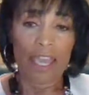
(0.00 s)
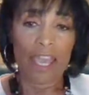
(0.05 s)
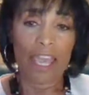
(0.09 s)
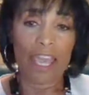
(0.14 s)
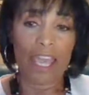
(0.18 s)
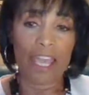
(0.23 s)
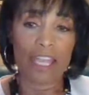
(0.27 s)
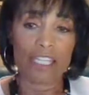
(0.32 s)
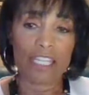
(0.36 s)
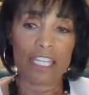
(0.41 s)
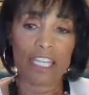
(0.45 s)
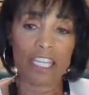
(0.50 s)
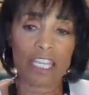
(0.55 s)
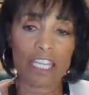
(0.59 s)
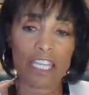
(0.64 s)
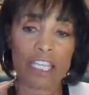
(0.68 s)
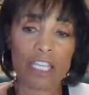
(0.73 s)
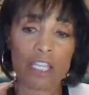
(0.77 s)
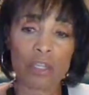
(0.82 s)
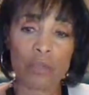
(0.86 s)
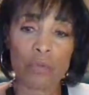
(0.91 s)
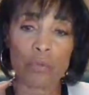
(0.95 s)
And
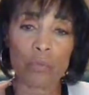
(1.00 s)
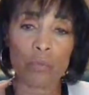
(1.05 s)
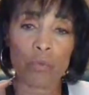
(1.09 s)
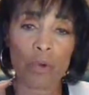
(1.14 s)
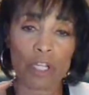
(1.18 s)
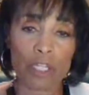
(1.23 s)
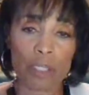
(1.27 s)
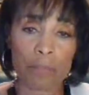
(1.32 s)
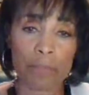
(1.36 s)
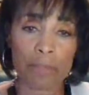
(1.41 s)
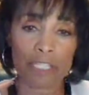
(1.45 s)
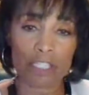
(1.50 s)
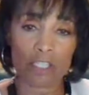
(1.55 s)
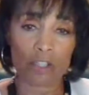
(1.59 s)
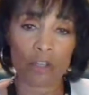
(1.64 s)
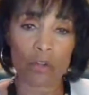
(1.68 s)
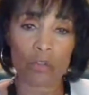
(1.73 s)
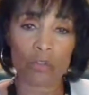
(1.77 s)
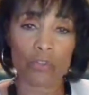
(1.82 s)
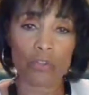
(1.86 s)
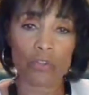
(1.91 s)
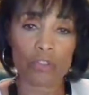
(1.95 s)
he wanted me to
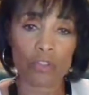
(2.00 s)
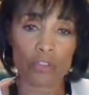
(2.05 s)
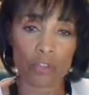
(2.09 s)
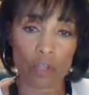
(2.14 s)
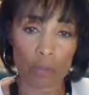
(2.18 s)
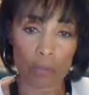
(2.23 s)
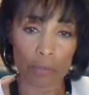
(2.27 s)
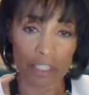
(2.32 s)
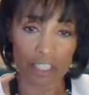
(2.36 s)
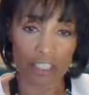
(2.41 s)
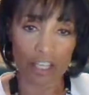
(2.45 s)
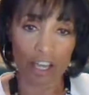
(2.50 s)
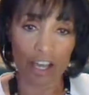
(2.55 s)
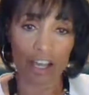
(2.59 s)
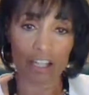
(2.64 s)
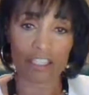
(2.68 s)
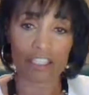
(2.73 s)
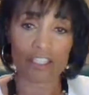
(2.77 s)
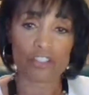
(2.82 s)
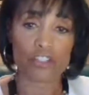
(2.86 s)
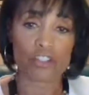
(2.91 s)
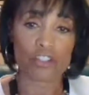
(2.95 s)
go to the
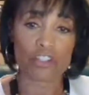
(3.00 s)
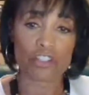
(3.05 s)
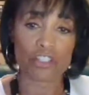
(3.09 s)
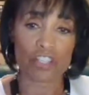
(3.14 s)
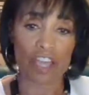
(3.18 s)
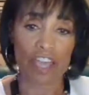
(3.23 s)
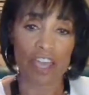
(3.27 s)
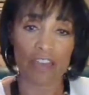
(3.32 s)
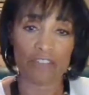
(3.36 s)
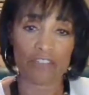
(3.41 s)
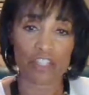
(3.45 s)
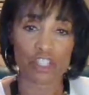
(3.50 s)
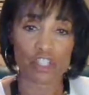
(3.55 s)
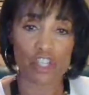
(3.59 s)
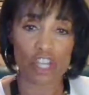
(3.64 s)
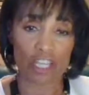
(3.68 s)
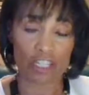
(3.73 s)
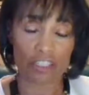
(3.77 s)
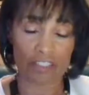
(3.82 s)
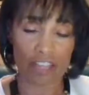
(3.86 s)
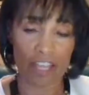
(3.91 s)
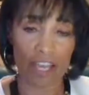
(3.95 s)
dermatologist to have it
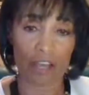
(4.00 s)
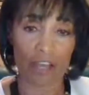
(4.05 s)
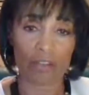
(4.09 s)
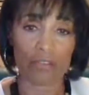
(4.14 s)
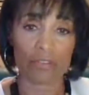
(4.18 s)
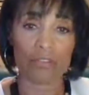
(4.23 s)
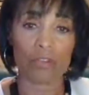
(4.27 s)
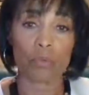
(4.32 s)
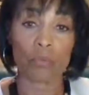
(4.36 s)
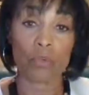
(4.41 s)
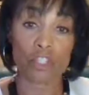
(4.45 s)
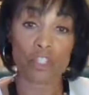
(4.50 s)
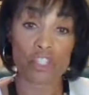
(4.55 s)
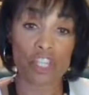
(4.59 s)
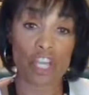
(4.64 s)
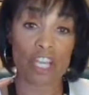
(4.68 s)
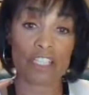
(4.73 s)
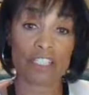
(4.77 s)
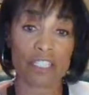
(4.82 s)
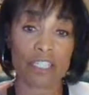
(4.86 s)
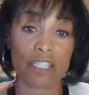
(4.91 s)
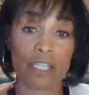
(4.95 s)
checked out, which
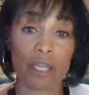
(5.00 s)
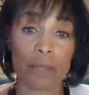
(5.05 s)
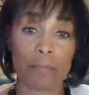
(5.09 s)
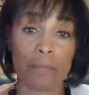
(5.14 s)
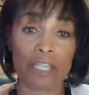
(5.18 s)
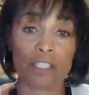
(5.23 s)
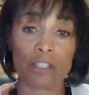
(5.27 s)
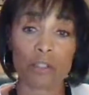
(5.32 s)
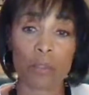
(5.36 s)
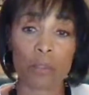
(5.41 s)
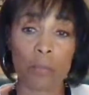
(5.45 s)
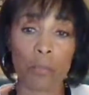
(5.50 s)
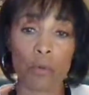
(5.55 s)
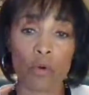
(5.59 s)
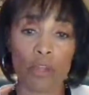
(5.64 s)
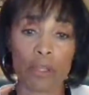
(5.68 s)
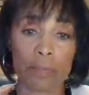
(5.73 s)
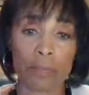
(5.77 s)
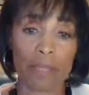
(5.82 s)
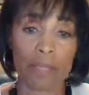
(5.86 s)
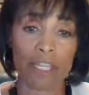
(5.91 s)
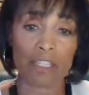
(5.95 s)
I did. I made an
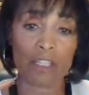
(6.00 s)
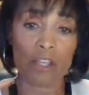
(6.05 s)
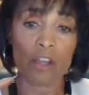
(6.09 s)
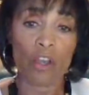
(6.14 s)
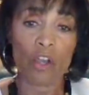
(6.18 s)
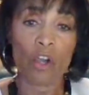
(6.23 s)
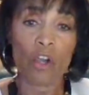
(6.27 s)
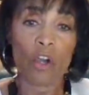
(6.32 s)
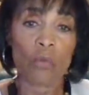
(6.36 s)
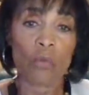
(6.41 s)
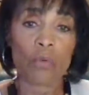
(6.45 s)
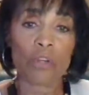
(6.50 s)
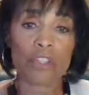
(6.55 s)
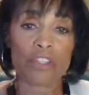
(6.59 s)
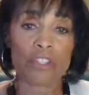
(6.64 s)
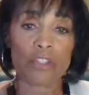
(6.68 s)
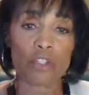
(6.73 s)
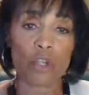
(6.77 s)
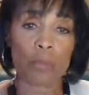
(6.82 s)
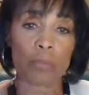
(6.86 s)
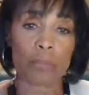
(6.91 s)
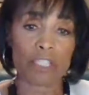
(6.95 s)
appointment with
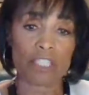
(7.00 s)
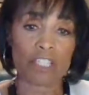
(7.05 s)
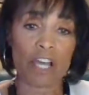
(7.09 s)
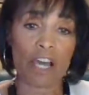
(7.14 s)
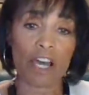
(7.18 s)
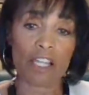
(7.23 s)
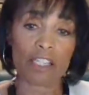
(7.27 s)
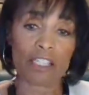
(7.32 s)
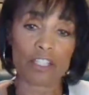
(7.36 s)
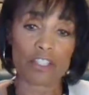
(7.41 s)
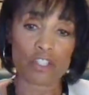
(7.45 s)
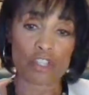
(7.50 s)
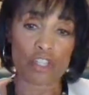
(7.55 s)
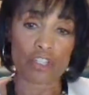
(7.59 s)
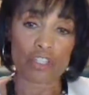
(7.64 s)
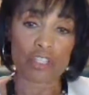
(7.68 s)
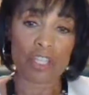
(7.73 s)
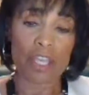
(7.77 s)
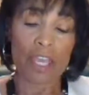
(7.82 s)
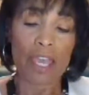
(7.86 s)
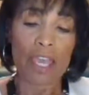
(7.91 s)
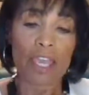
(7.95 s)
the
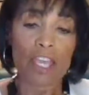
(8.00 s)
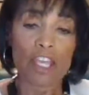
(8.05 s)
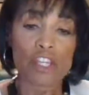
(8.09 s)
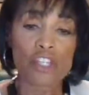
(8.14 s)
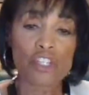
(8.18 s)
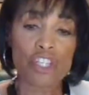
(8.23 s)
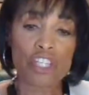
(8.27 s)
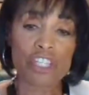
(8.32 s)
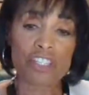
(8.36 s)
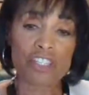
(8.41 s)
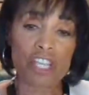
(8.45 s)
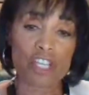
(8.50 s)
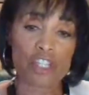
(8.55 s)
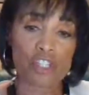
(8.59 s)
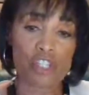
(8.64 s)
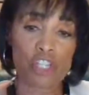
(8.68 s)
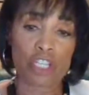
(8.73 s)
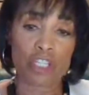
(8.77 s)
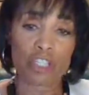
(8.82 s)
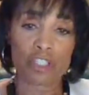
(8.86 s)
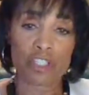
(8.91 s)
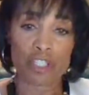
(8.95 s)
dermatologist. She said
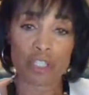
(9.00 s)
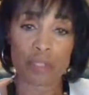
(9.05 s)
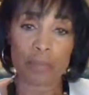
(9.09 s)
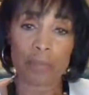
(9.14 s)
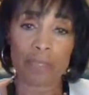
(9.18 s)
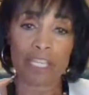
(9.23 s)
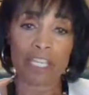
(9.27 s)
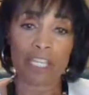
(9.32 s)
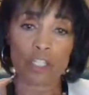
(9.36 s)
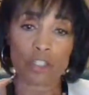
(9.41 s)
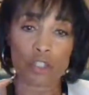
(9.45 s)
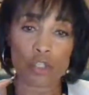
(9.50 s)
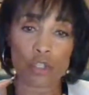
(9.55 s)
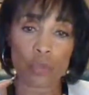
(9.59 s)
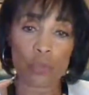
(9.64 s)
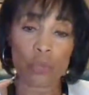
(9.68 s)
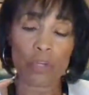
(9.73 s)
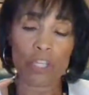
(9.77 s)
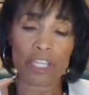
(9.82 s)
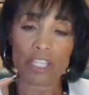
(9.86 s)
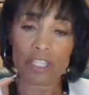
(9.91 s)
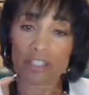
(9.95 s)
she could see me in
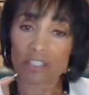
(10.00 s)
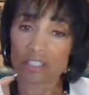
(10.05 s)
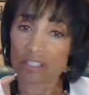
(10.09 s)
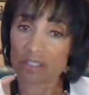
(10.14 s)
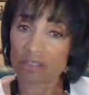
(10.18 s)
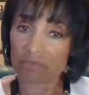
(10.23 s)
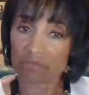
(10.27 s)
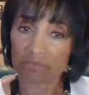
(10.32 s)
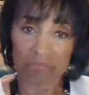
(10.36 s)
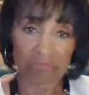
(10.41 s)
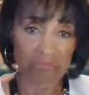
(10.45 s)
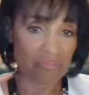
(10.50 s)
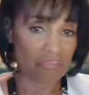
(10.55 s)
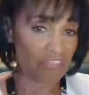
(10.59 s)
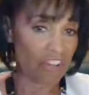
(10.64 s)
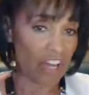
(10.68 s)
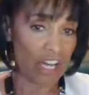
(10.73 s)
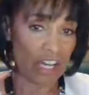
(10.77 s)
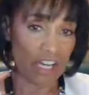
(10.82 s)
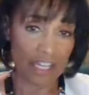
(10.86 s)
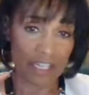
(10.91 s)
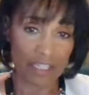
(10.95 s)
2 weeks,
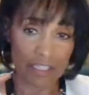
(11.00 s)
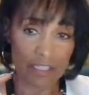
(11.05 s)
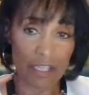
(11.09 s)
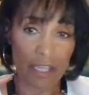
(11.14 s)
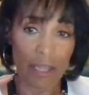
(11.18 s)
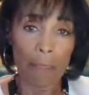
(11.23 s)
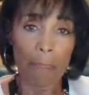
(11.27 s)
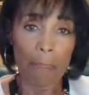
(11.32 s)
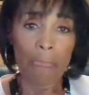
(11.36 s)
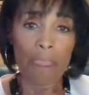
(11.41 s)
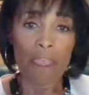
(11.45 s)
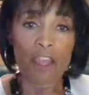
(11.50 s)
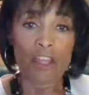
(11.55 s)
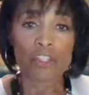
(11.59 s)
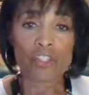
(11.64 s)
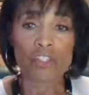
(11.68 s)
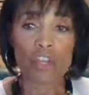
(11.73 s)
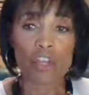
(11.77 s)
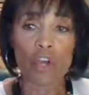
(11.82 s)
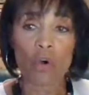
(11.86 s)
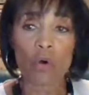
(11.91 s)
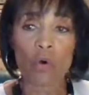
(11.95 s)
fine.
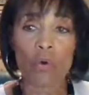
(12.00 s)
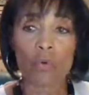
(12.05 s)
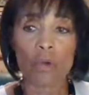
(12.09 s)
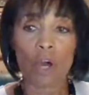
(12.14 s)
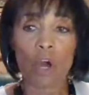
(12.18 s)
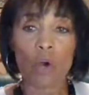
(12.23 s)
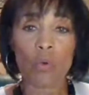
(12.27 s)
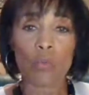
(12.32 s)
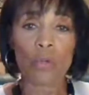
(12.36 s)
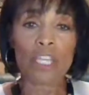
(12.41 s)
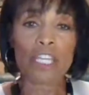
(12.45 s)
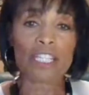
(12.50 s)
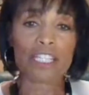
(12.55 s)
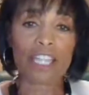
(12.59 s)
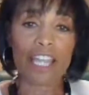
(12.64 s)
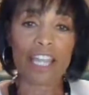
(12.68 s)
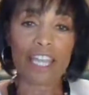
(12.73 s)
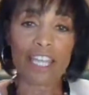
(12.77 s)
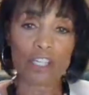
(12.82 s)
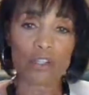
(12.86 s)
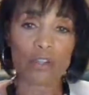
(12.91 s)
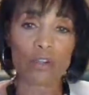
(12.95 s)
So a week
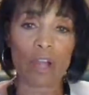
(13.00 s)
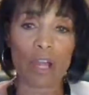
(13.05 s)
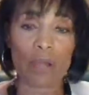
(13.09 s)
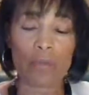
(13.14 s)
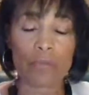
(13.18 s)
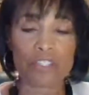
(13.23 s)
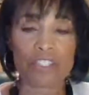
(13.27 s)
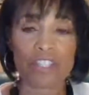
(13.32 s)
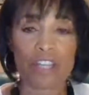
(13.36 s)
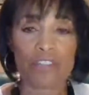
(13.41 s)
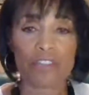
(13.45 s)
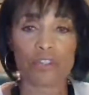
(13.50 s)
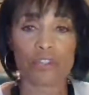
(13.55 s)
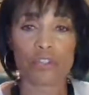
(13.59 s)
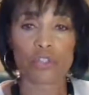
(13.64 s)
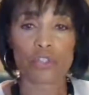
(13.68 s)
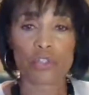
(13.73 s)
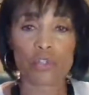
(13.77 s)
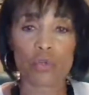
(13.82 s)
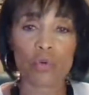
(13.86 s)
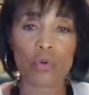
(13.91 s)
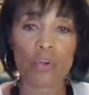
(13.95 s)
later, I was at the
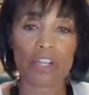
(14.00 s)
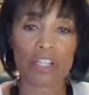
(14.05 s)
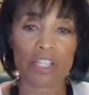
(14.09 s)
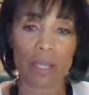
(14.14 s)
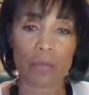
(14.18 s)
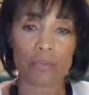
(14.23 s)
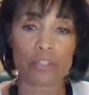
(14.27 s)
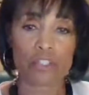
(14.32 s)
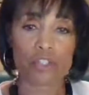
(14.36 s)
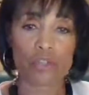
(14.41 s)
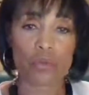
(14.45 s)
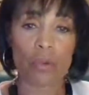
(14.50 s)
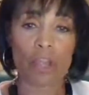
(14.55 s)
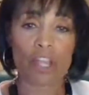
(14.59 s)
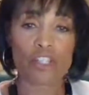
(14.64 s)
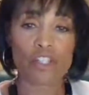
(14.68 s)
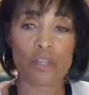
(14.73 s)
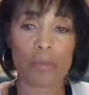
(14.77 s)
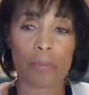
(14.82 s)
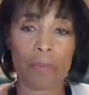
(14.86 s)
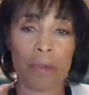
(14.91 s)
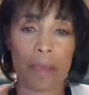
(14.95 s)
store and I was
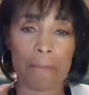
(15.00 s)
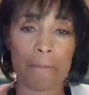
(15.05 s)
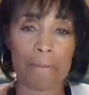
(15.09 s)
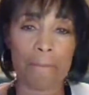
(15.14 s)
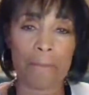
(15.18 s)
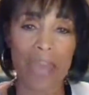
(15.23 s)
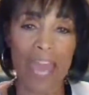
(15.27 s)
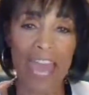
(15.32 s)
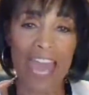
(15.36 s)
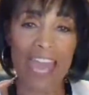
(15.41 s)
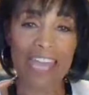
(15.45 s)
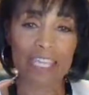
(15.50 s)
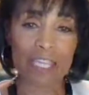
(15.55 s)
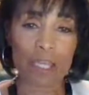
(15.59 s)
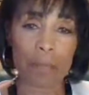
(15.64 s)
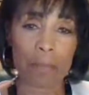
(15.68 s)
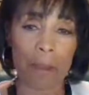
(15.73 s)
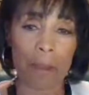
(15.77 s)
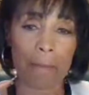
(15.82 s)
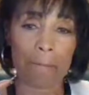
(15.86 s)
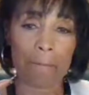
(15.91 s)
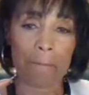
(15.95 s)
scratching my back
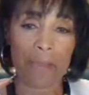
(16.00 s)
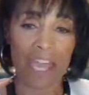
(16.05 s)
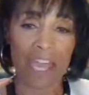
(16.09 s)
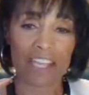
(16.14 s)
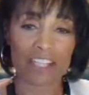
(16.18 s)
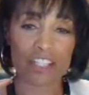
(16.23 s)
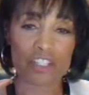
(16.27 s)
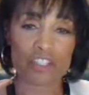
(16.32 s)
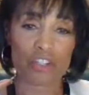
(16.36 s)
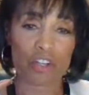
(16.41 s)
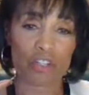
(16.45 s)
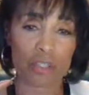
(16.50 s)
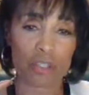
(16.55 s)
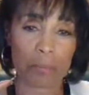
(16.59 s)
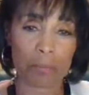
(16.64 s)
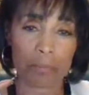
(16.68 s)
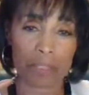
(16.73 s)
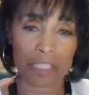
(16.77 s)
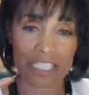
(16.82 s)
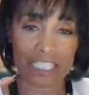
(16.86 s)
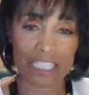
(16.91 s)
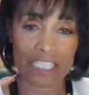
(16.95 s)
and my back
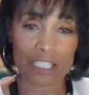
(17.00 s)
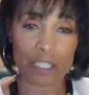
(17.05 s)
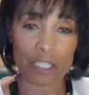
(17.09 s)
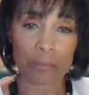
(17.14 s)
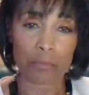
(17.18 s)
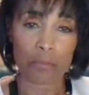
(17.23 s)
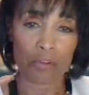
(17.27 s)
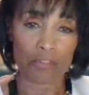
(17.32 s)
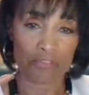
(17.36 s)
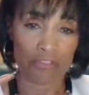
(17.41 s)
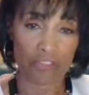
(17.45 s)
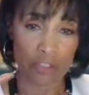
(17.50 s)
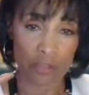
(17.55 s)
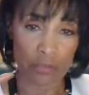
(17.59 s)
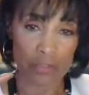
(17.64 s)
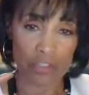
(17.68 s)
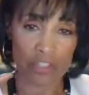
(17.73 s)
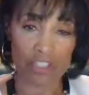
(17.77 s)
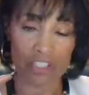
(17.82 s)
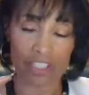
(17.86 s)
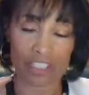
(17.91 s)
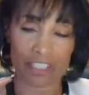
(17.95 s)
started bleeding
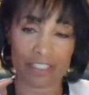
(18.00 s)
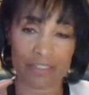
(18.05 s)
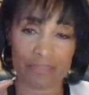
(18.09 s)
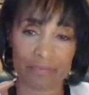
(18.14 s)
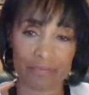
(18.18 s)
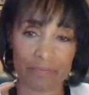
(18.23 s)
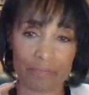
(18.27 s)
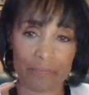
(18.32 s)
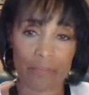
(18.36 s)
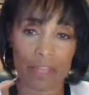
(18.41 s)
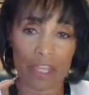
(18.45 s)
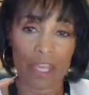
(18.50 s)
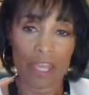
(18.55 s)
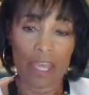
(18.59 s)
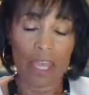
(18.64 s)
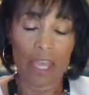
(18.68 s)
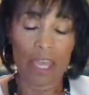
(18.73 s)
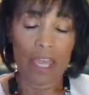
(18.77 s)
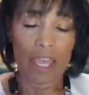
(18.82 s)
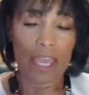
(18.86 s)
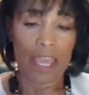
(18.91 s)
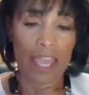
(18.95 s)
profusely.
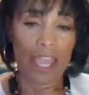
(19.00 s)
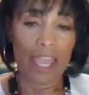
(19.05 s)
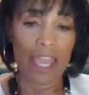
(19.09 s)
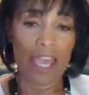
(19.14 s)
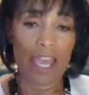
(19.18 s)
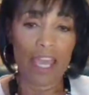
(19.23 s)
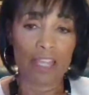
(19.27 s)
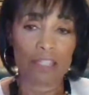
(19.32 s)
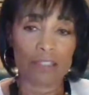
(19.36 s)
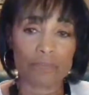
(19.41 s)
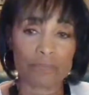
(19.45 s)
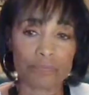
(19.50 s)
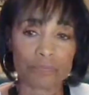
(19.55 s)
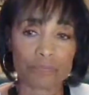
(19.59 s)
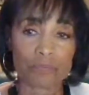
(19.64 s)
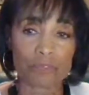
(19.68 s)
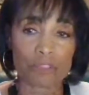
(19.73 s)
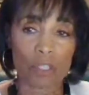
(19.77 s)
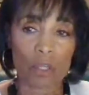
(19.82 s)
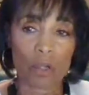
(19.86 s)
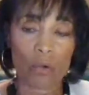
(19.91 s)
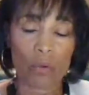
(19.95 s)
And
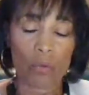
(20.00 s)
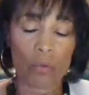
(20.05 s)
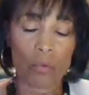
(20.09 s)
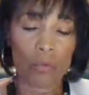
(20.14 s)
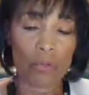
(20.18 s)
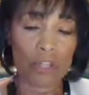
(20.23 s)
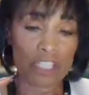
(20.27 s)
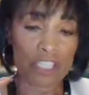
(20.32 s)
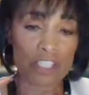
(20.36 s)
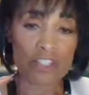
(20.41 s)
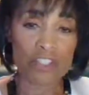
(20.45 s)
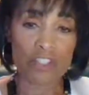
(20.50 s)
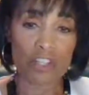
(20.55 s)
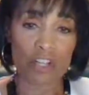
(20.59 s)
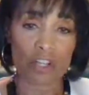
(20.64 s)
when it